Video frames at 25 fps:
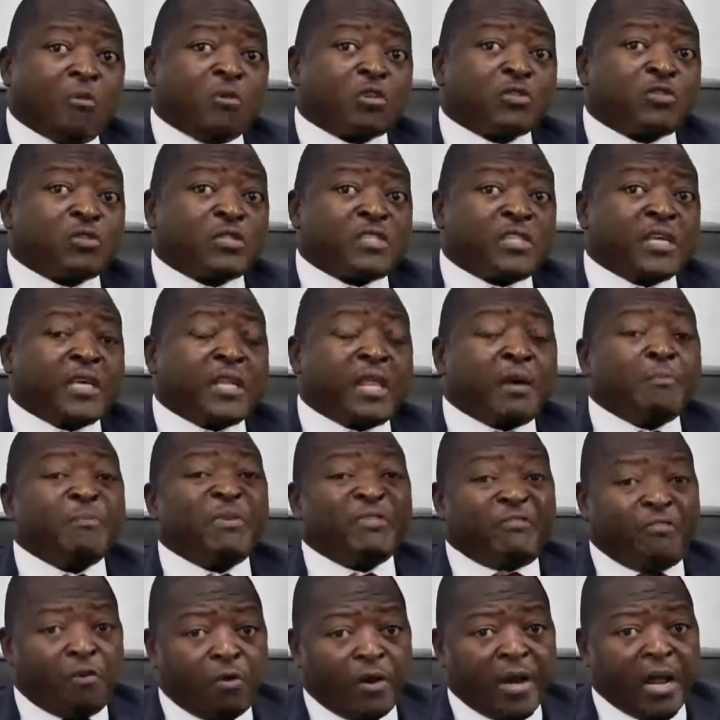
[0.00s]
want to say that
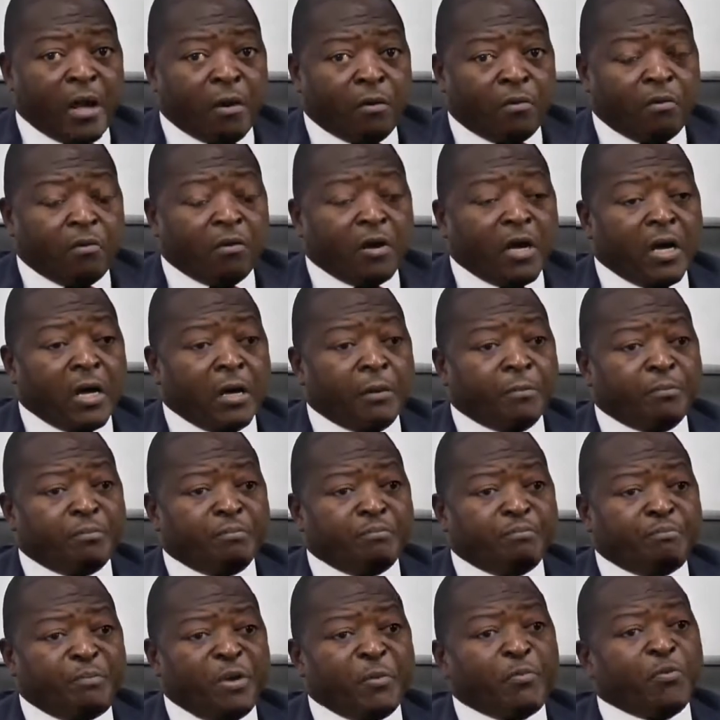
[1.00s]
before now,
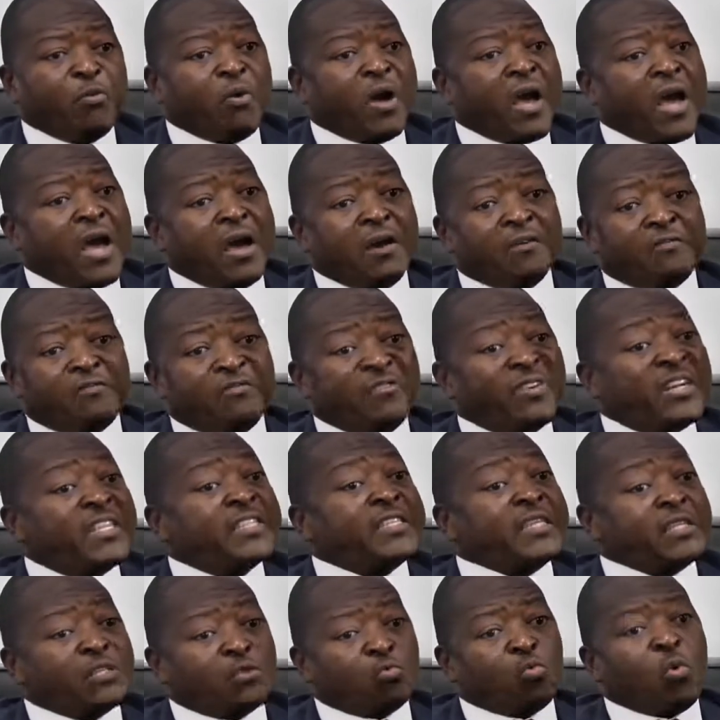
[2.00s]
people have
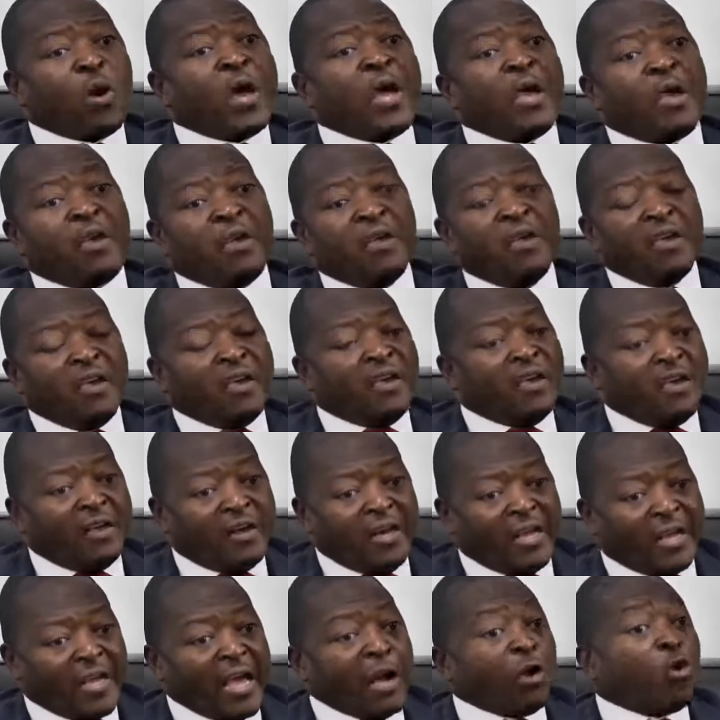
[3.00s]
reasons why
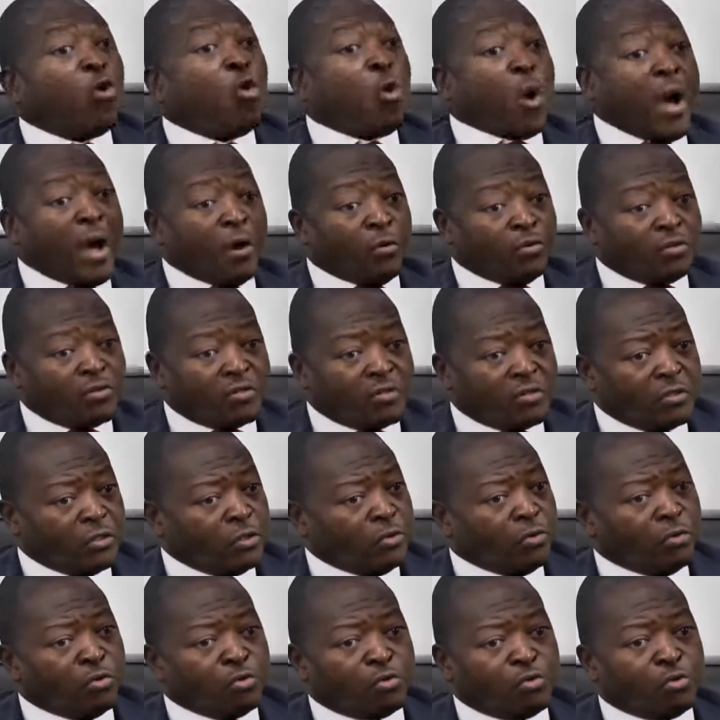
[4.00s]
they can go out,
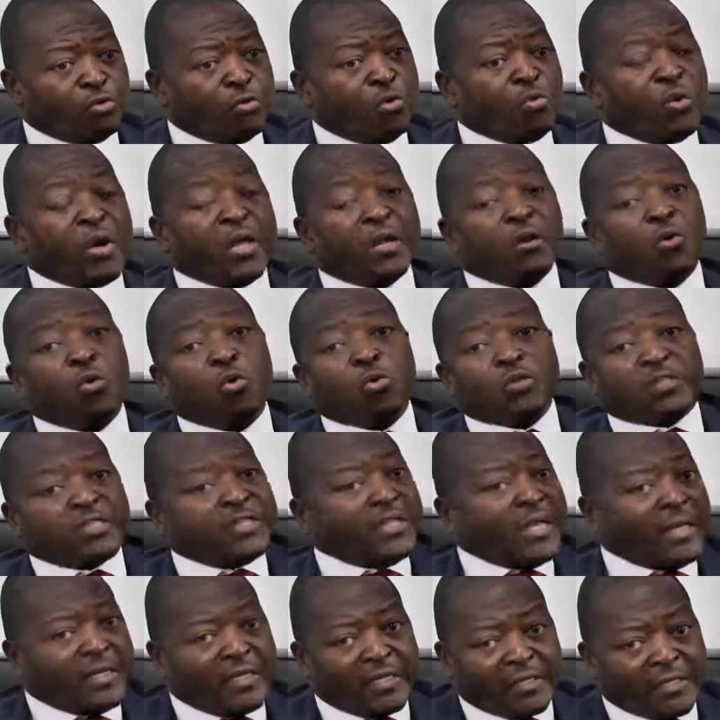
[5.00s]
to go and
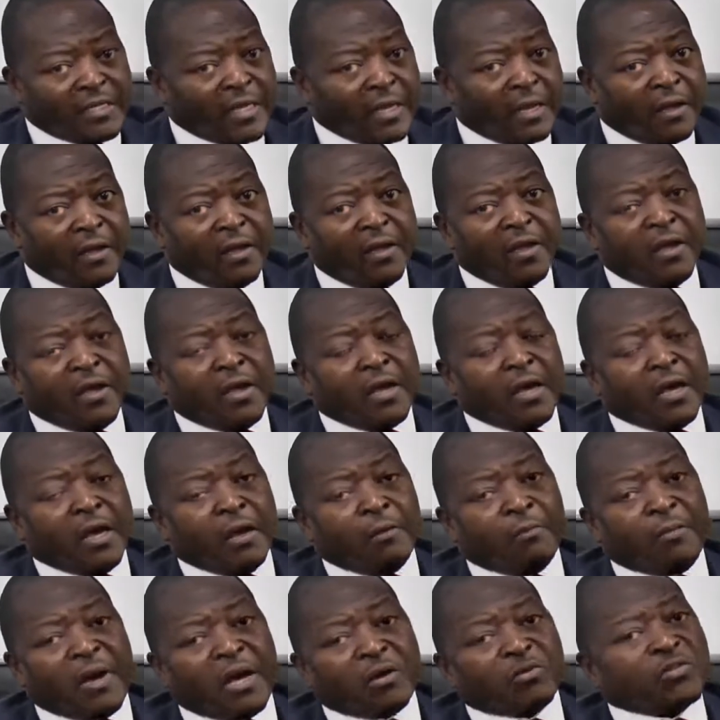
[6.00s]
host their data
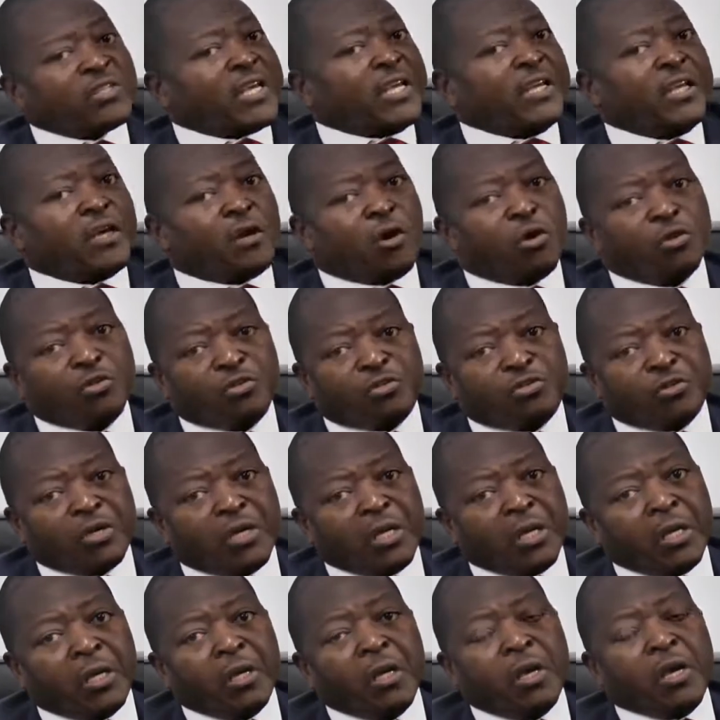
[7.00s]
outside the
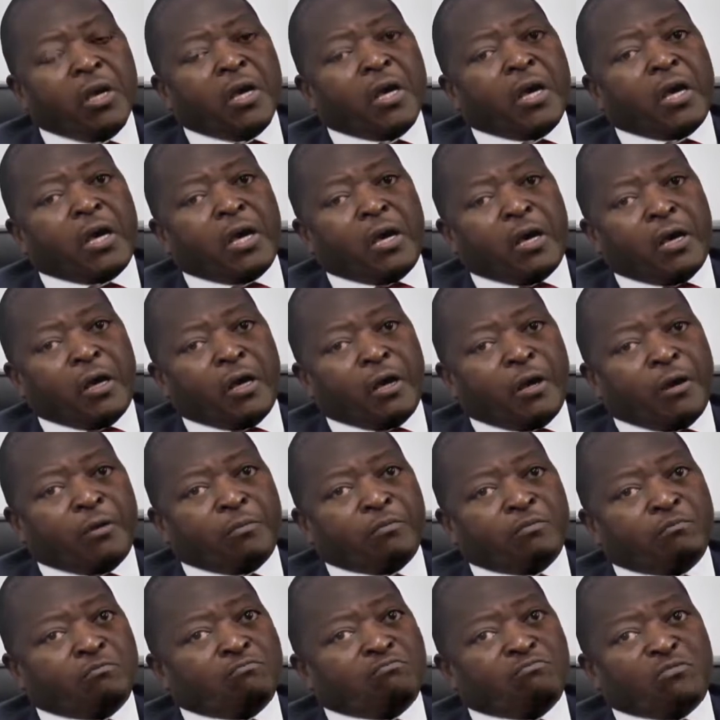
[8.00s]
country,
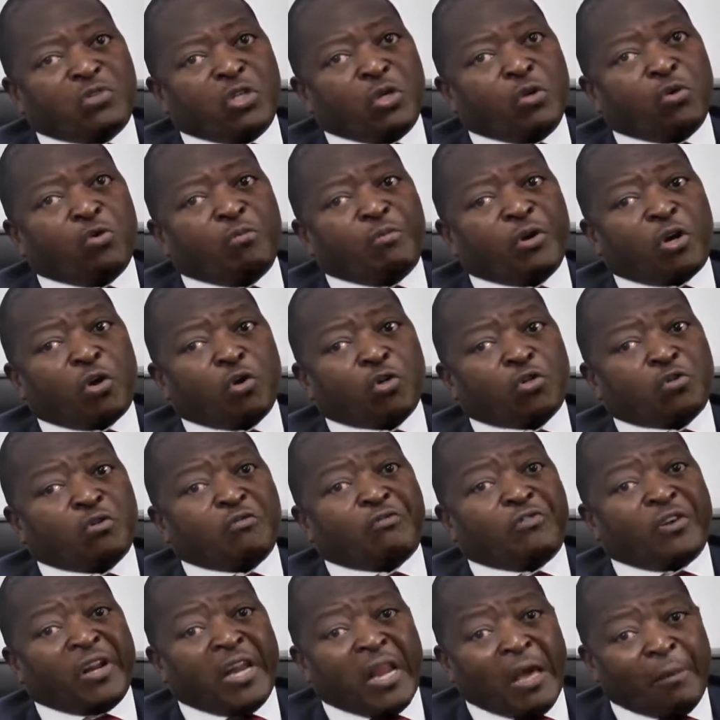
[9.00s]
because
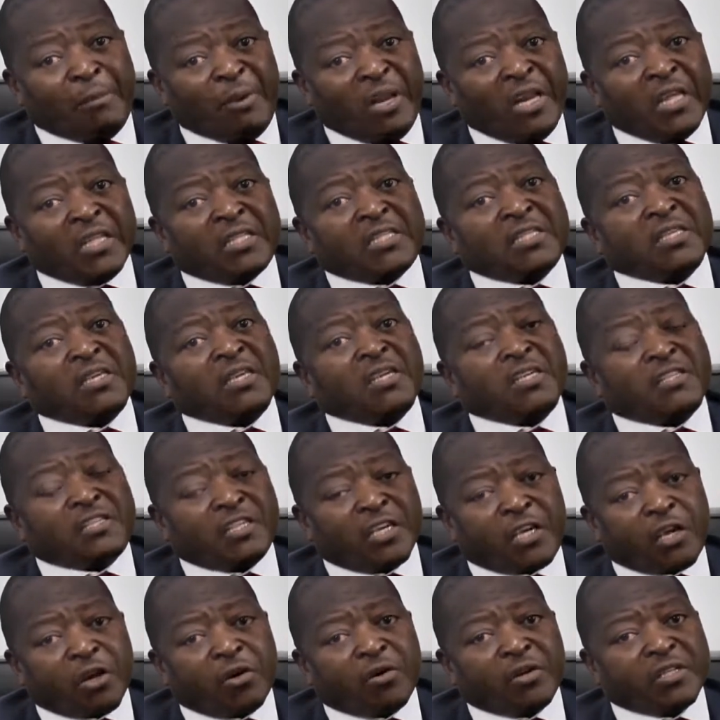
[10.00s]
of reliability,
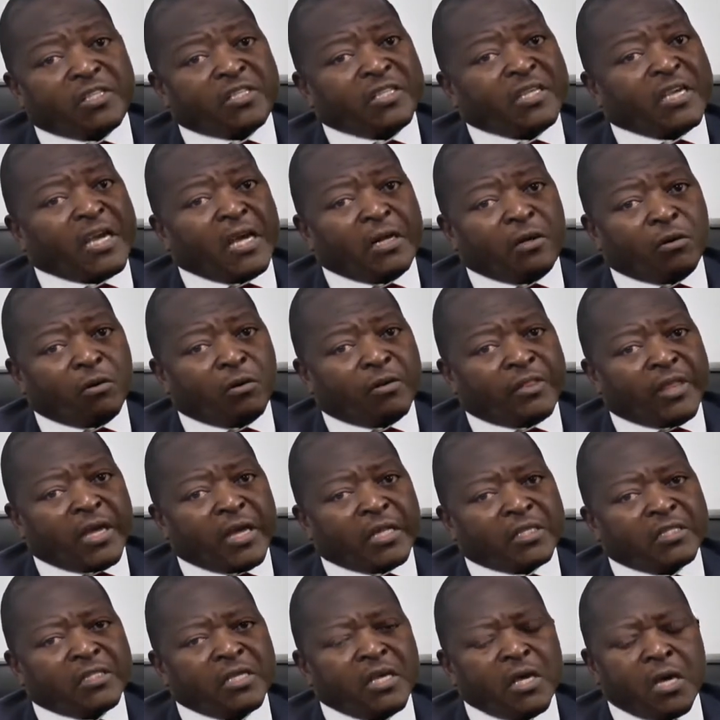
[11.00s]
security, and all
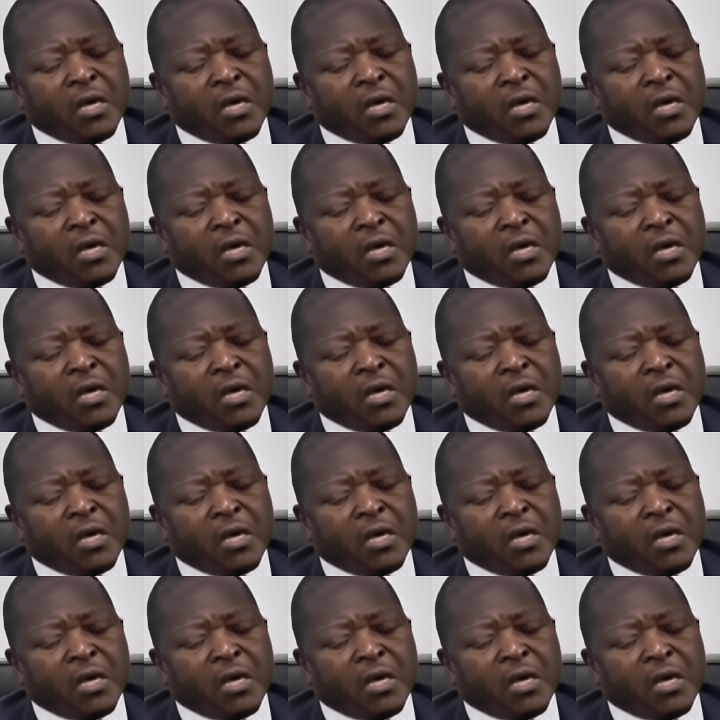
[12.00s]
that.